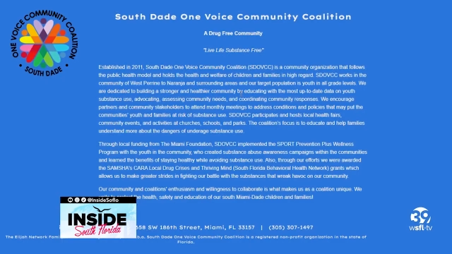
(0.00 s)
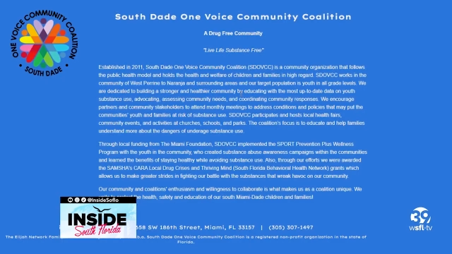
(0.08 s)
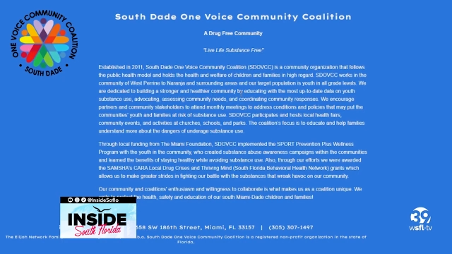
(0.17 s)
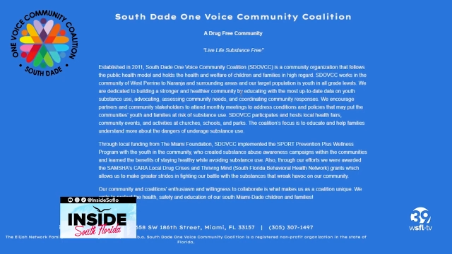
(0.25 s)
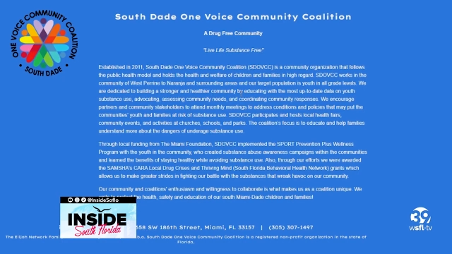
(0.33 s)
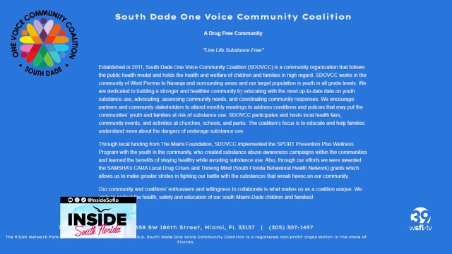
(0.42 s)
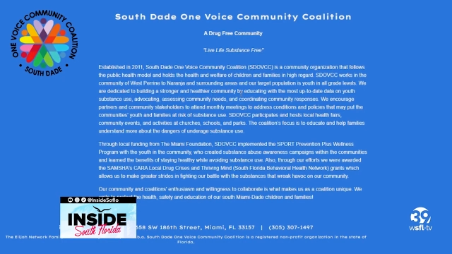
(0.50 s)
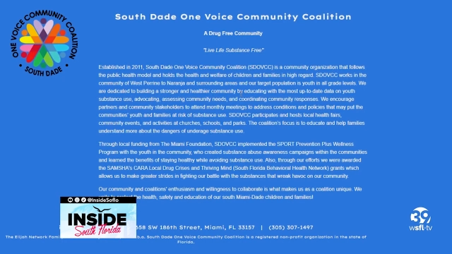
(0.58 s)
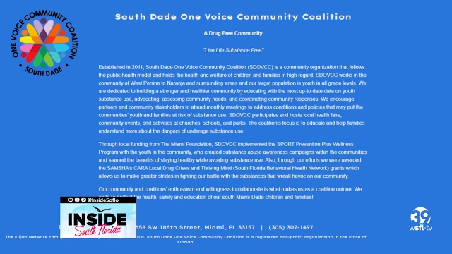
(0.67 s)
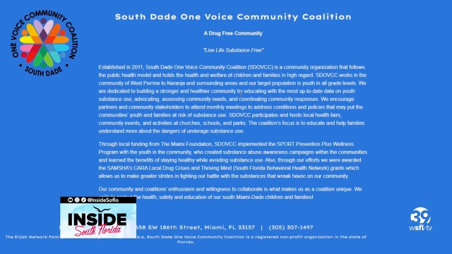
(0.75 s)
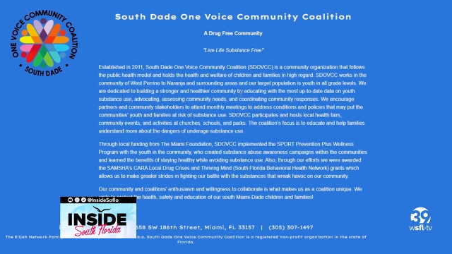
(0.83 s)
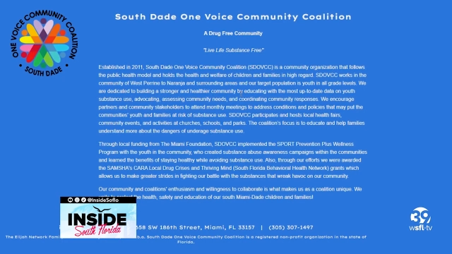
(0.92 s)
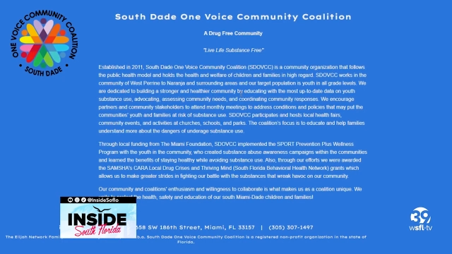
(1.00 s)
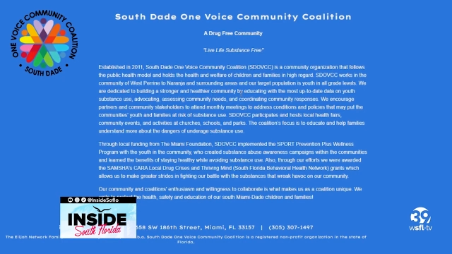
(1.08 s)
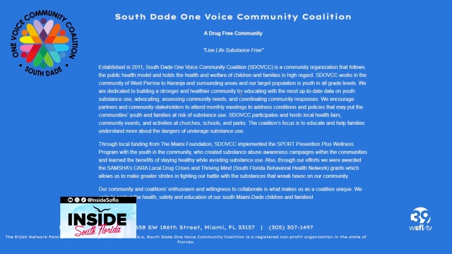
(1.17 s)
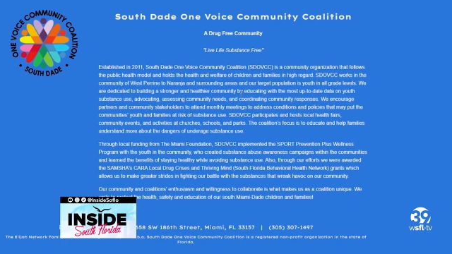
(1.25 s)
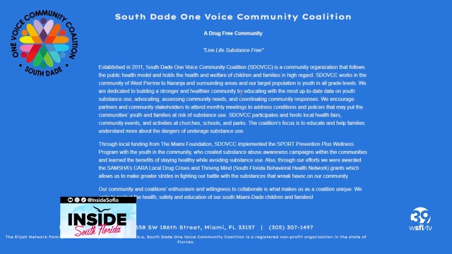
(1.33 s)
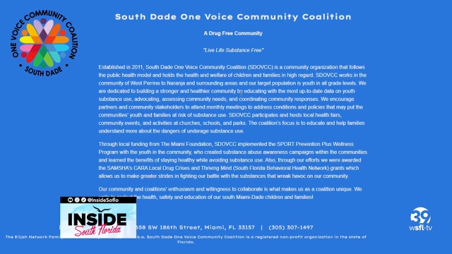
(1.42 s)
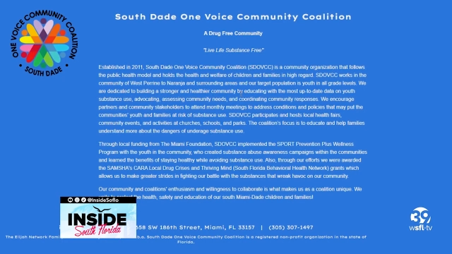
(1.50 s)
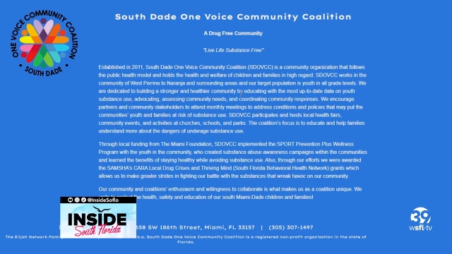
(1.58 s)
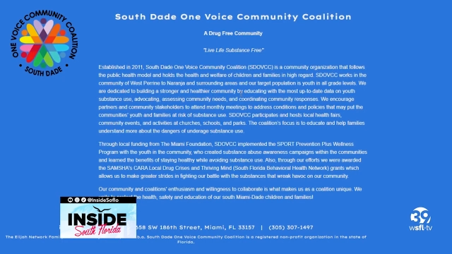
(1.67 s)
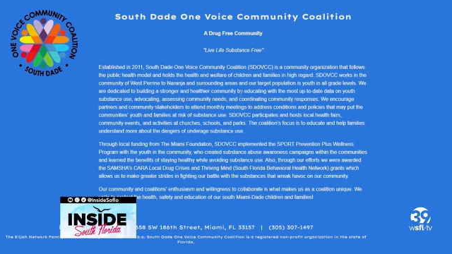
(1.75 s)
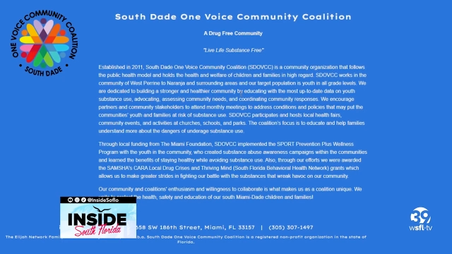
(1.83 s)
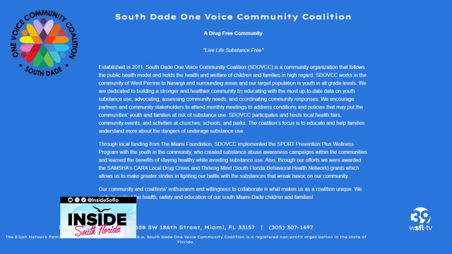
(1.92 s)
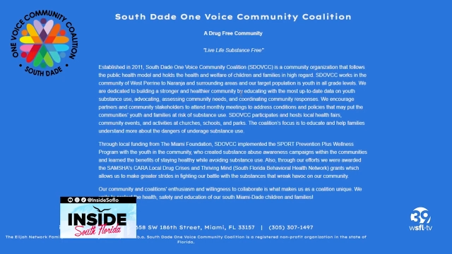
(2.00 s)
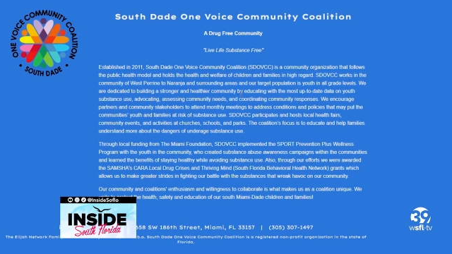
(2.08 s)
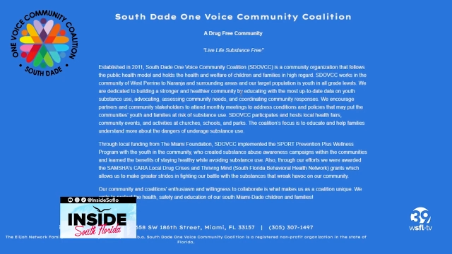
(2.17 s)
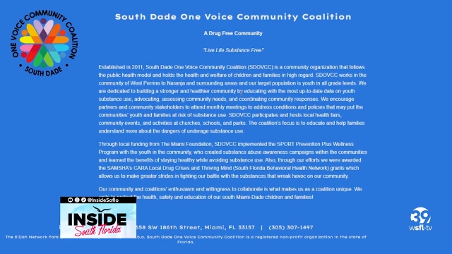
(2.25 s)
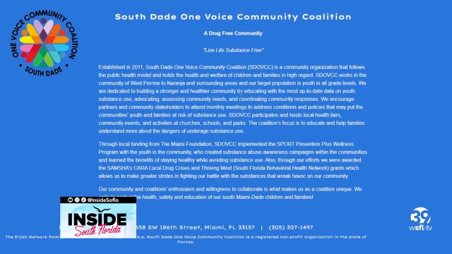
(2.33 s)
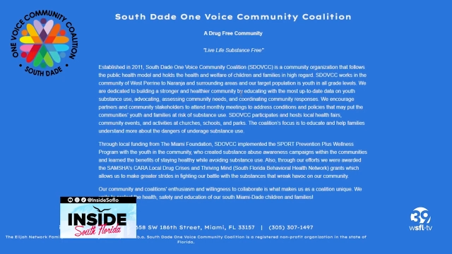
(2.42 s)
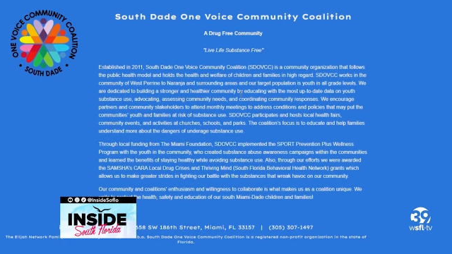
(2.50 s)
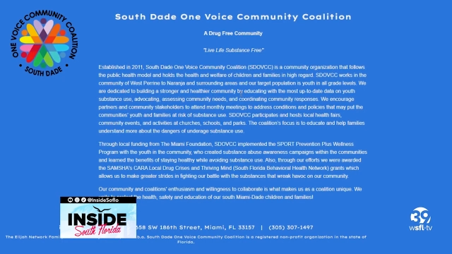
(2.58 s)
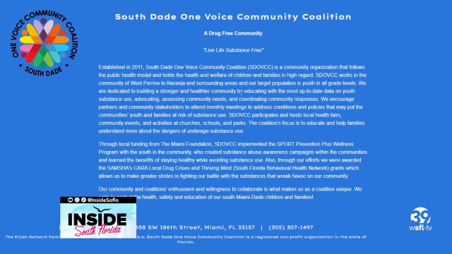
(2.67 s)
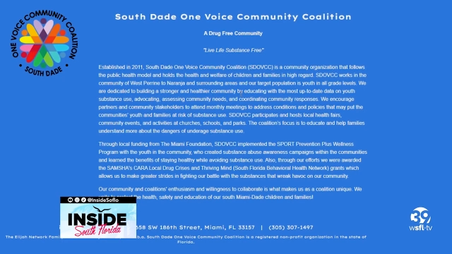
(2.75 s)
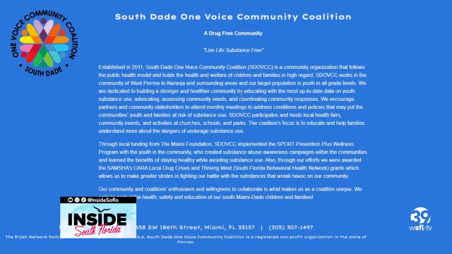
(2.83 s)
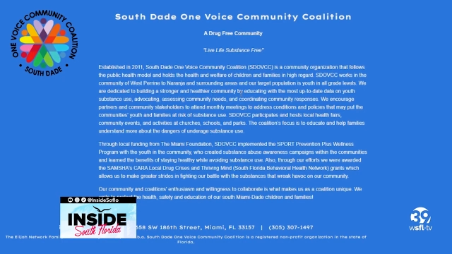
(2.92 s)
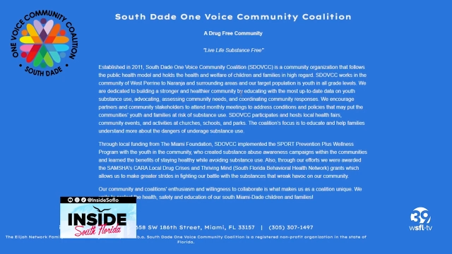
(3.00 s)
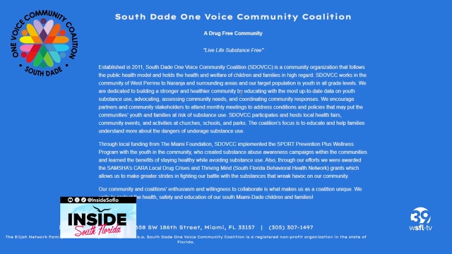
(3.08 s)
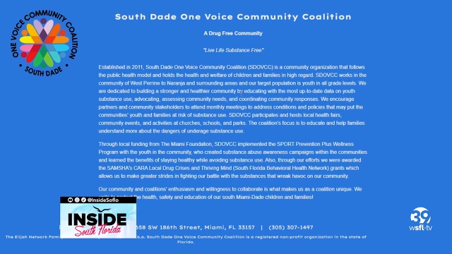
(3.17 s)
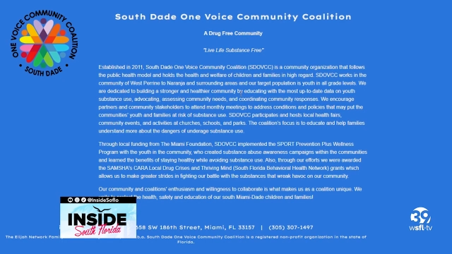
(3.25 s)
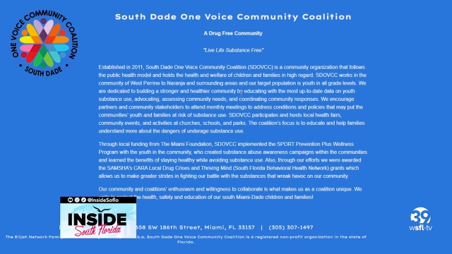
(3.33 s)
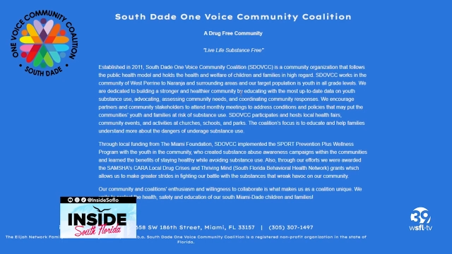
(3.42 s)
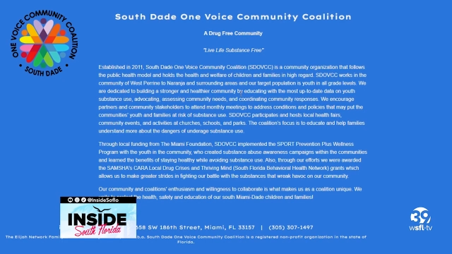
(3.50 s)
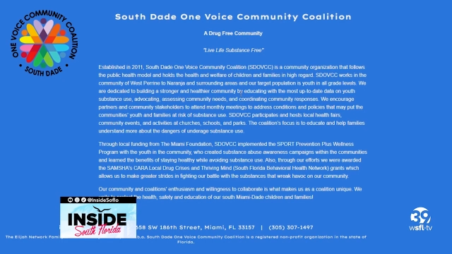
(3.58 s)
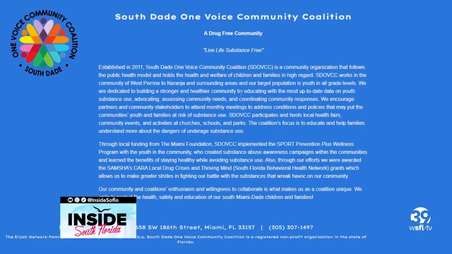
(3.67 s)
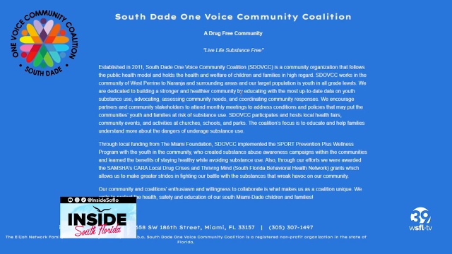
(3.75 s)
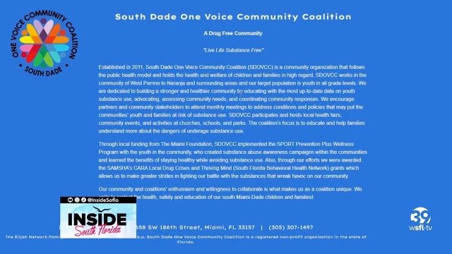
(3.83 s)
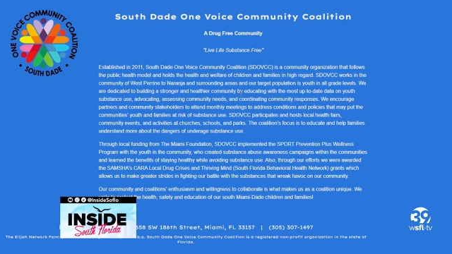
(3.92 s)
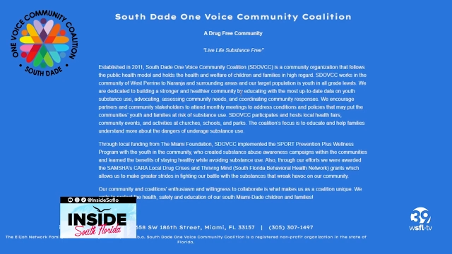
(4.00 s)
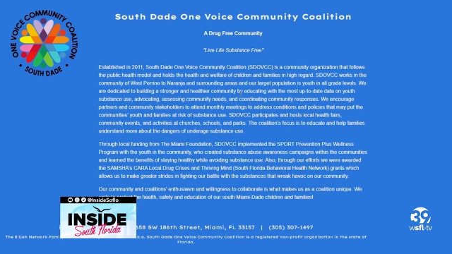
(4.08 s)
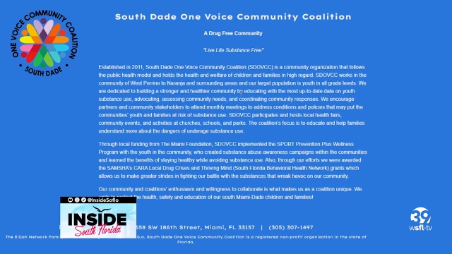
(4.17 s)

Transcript: Nobody's mouth can be seen.